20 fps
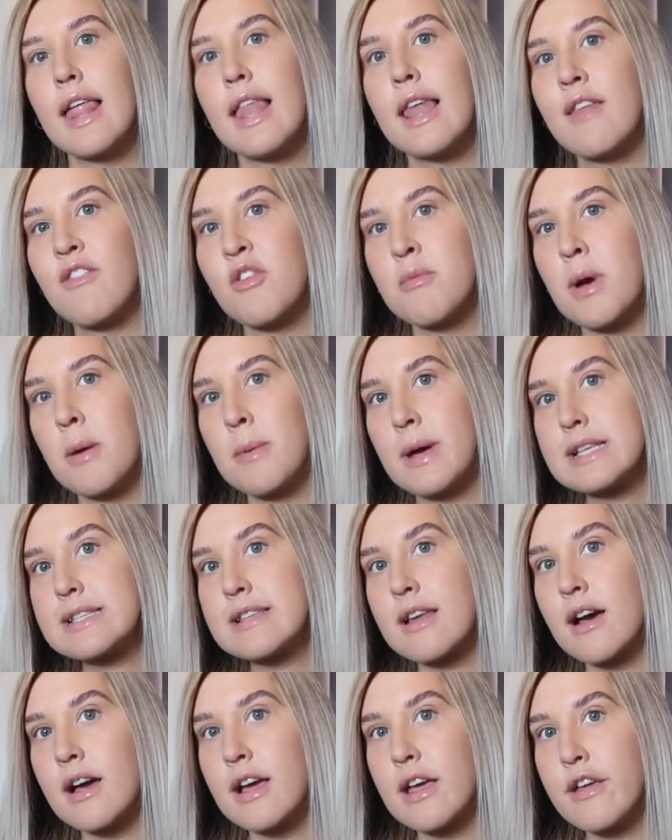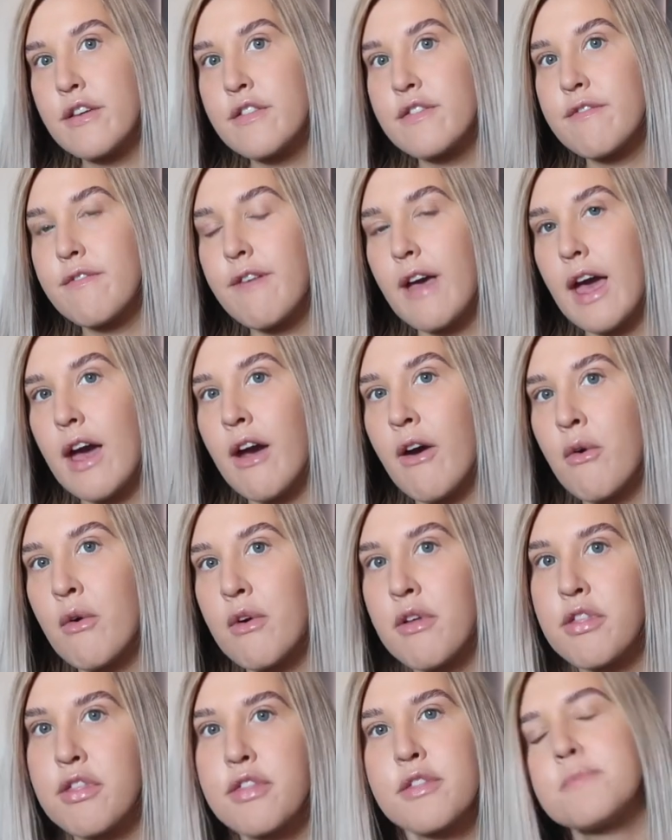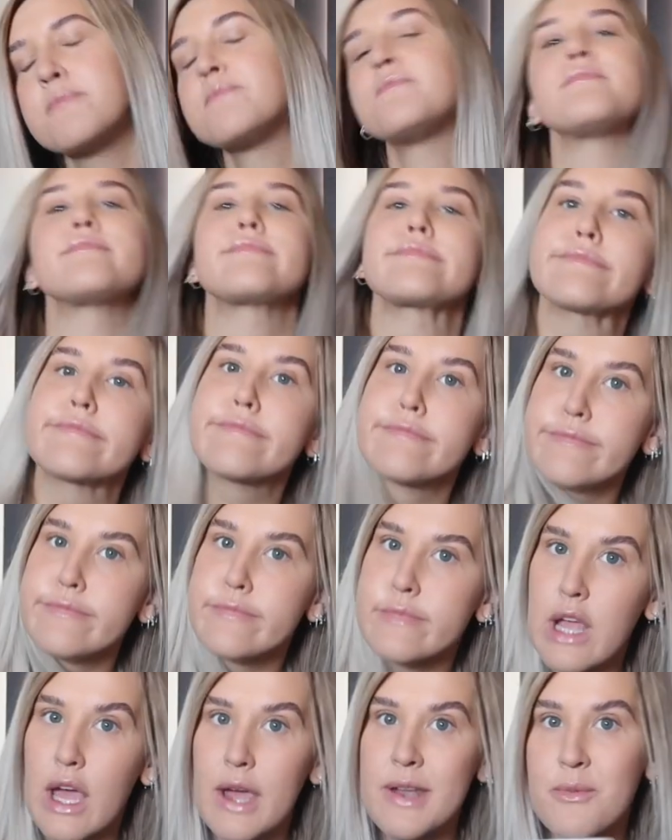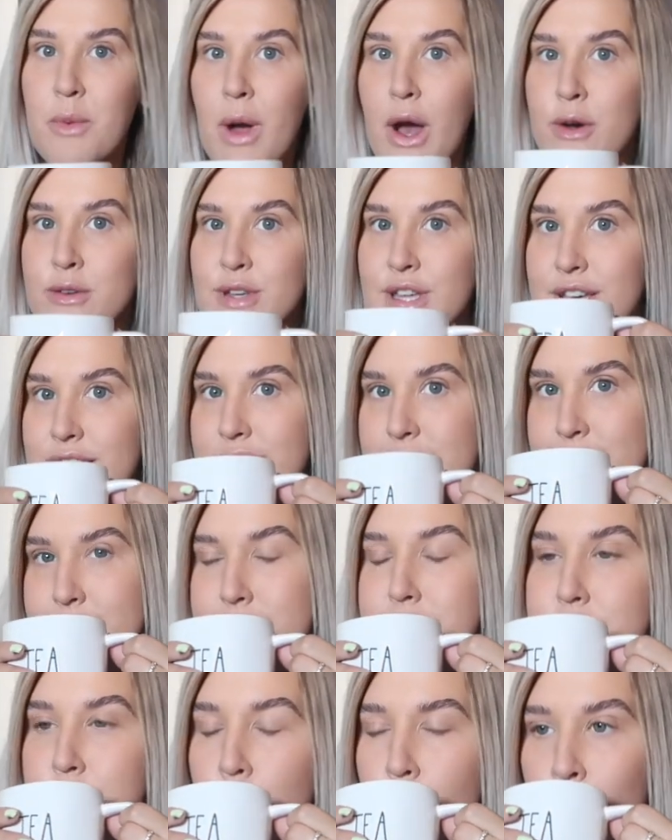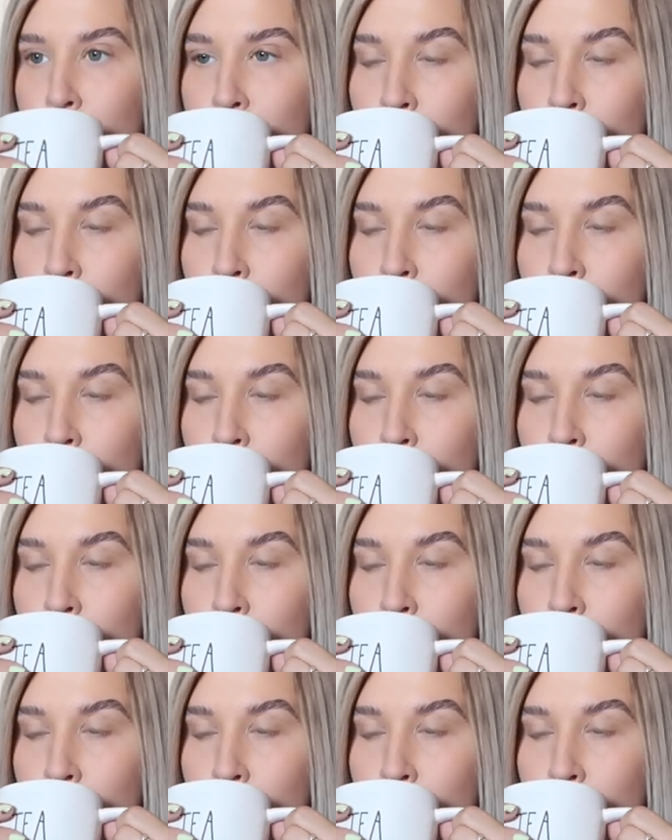living my best life, health and wellness.